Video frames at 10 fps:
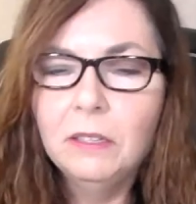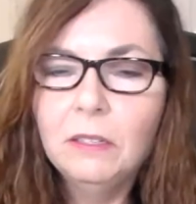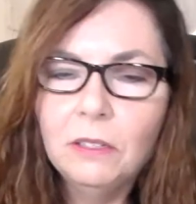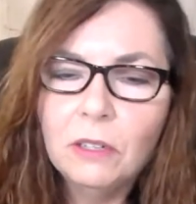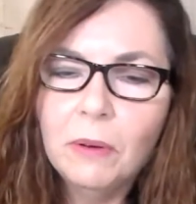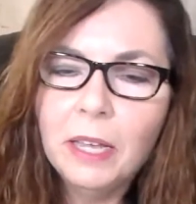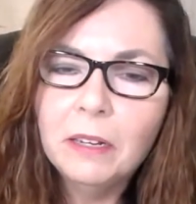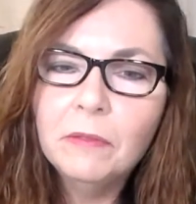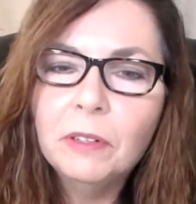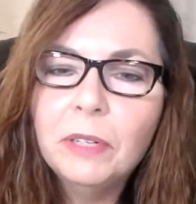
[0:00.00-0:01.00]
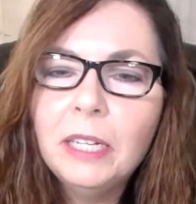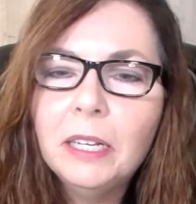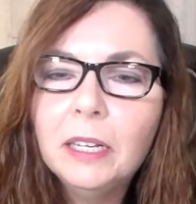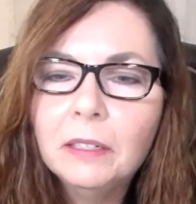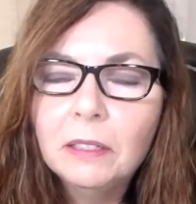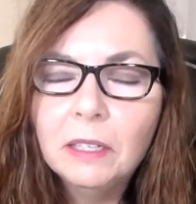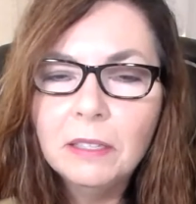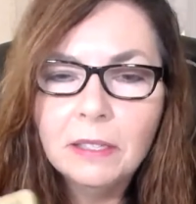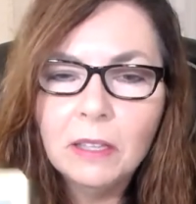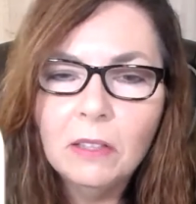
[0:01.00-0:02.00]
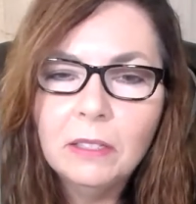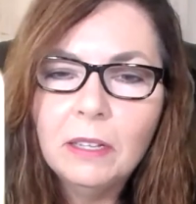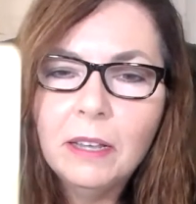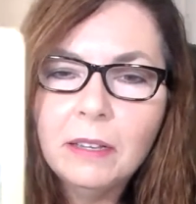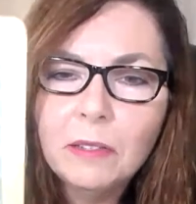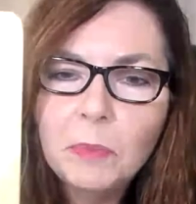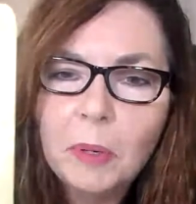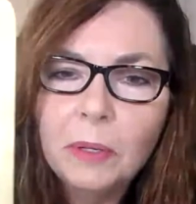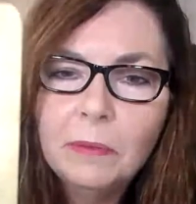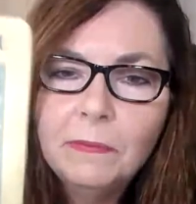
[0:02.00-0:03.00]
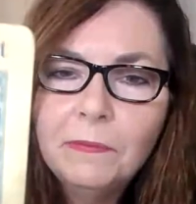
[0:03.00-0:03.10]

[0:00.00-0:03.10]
Joanna Verena, consult an expert.